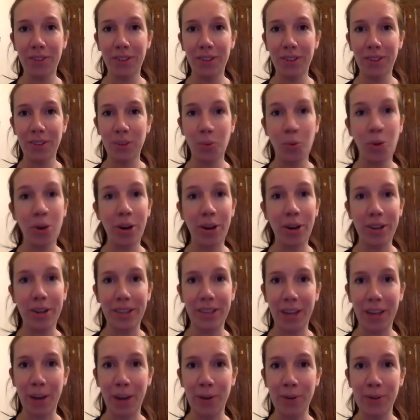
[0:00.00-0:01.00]
the work that
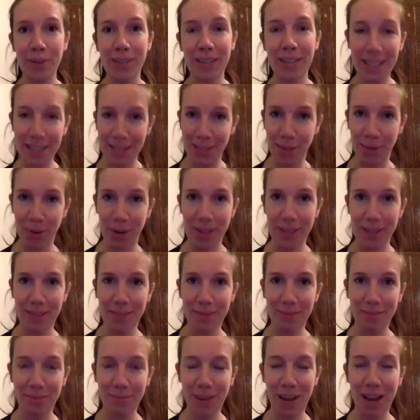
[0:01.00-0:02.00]
goes into it
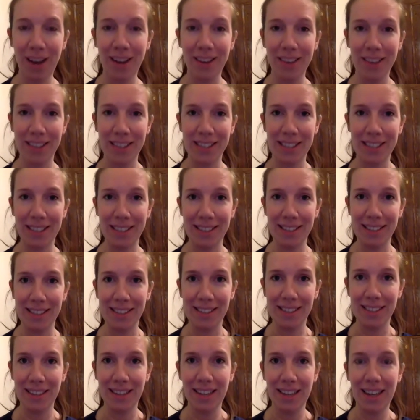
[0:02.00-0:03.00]
behind the scenes.